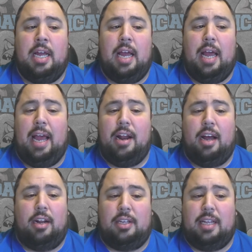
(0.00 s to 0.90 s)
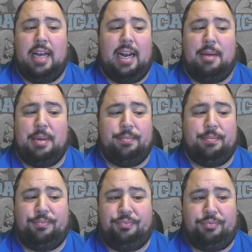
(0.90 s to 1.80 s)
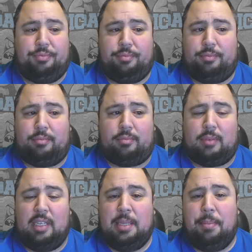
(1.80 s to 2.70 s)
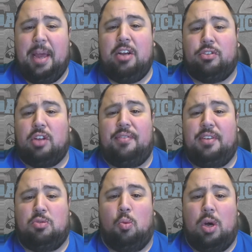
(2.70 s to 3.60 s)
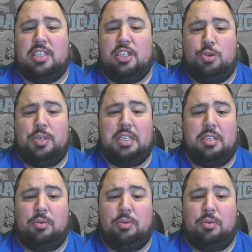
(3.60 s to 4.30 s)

and not only that, I mean, the Bengals offense wasn't doing